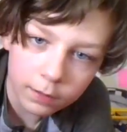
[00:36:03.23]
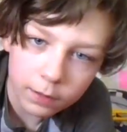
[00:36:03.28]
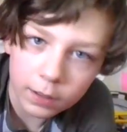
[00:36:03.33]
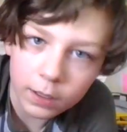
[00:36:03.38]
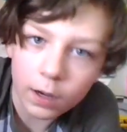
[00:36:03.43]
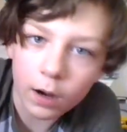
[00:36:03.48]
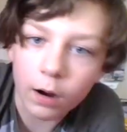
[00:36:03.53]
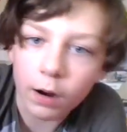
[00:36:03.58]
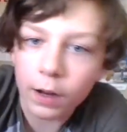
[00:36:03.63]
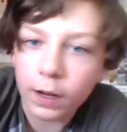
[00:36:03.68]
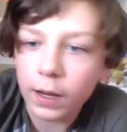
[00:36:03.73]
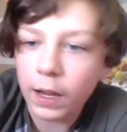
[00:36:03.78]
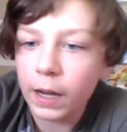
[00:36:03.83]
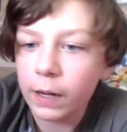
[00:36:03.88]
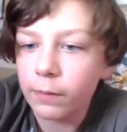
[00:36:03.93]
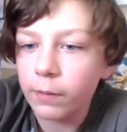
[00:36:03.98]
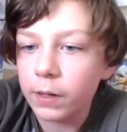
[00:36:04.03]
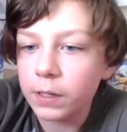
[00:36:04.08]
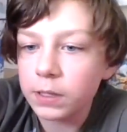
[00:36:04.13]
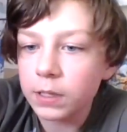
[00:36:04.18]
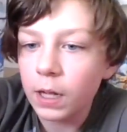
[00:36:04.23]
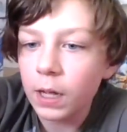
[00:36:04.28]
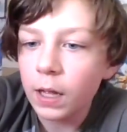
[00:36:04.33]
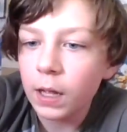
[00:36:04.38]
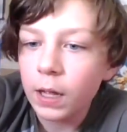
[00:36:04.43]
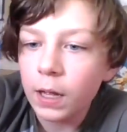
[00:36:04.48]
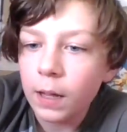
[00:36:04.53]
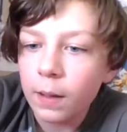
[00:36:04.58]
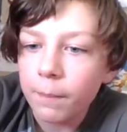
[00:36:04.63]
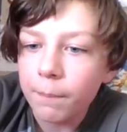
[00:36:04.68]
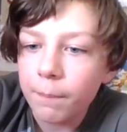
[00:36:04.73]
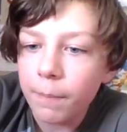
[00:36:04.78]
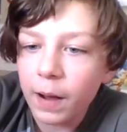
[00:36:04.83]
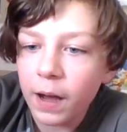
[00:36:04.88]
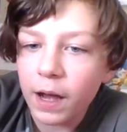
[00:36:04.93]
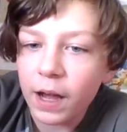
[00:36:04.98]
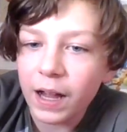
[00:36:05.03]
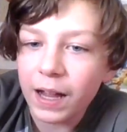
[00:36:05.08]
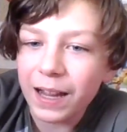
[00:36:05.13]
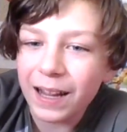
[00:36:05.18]
Alright, anyways.
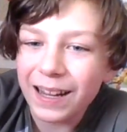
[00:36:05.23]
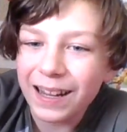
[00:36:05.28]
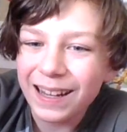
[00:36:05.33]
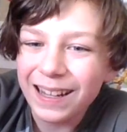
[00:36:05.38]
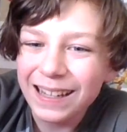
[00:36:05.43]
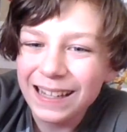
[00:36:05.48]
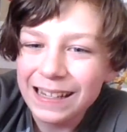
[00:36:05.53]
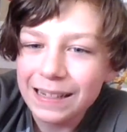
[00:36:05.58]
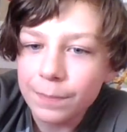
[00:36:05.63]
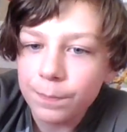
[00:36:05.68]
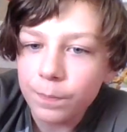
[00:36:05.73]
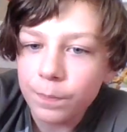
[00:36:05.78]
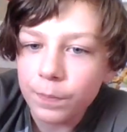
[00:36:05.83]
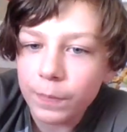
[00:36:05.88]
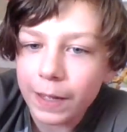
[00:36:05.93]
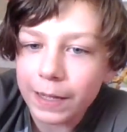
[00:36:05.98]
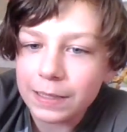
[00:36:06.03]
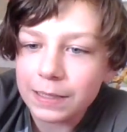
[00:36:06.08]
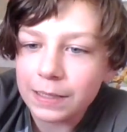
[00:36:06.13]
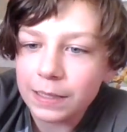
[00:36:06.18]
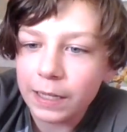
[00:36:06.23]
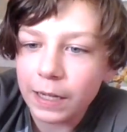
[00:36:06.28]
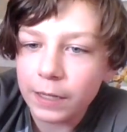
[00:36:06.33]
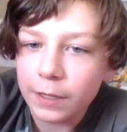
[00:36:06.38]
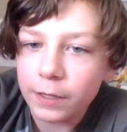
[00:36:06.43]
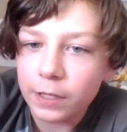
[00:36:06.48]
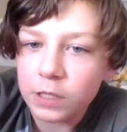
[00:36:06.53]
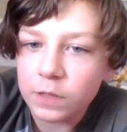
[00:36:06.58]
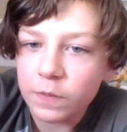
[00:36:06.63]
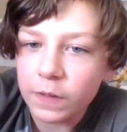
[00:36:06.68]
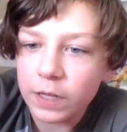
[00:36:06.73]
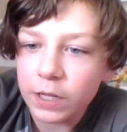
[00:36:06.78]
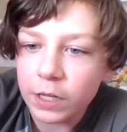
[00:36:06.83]
Bye. That's the end of this video.